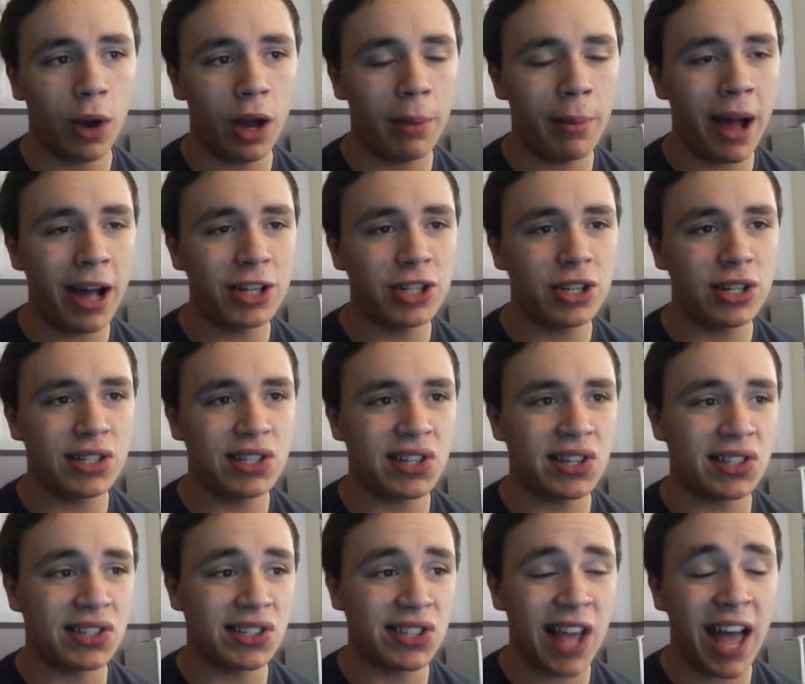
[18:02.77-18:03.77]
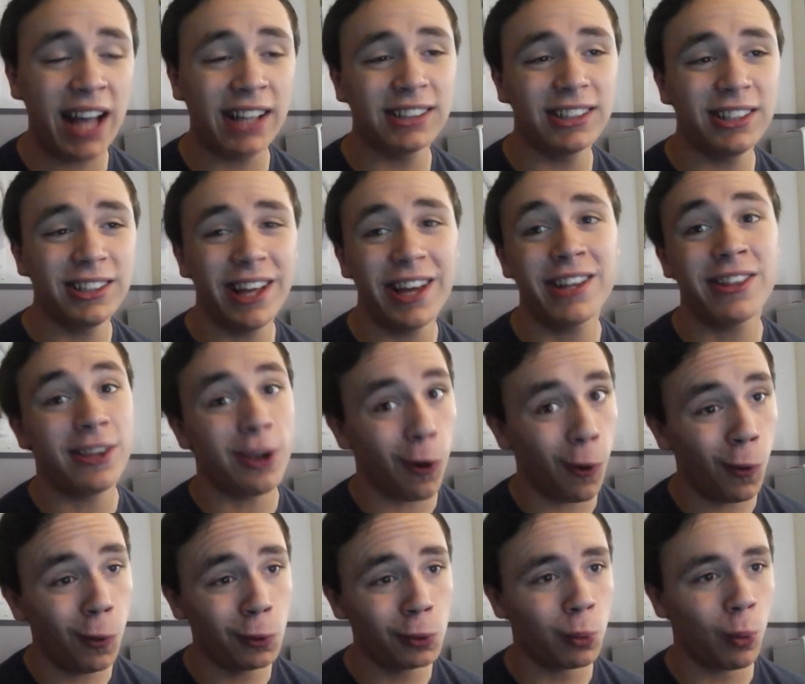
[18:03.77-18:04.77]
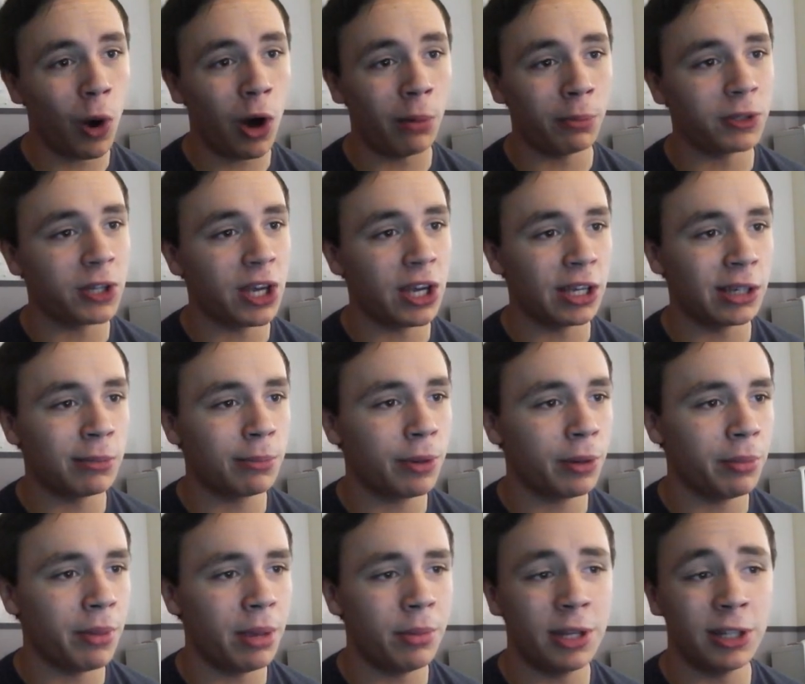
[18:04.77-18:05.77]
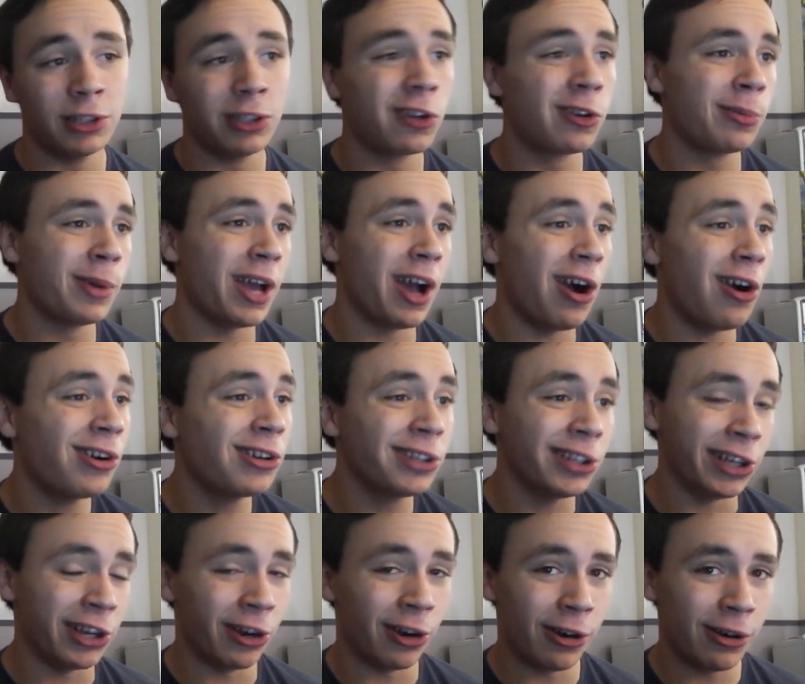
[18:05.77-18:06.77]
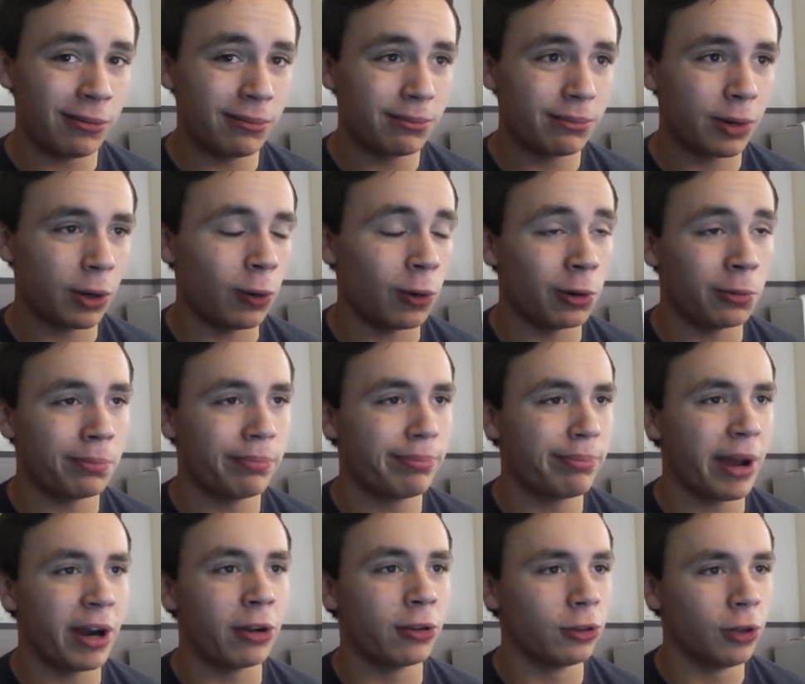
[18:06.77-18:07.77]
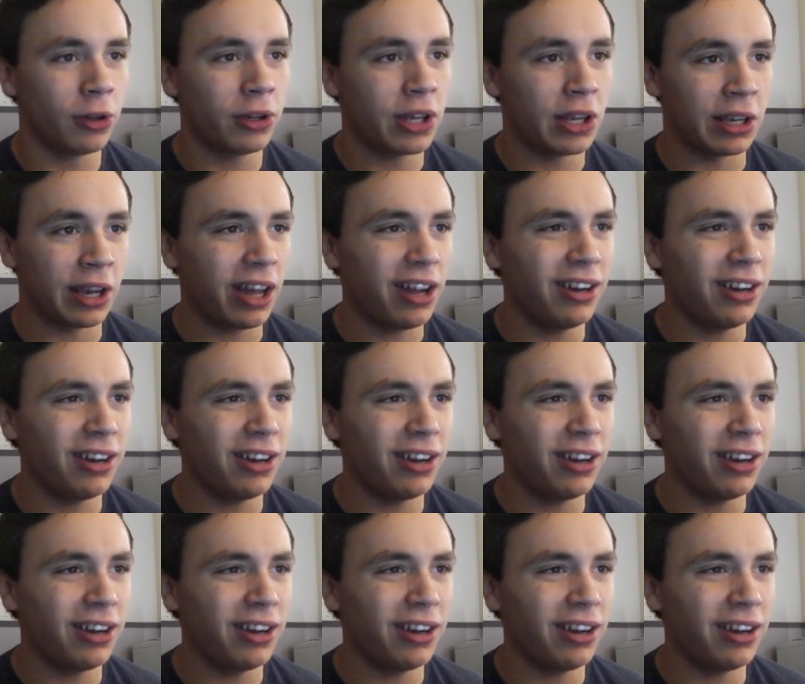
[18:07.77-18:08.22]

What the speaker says: I imagine is exactly like the old Womp King, but maybe a little bit uglier, or better looking.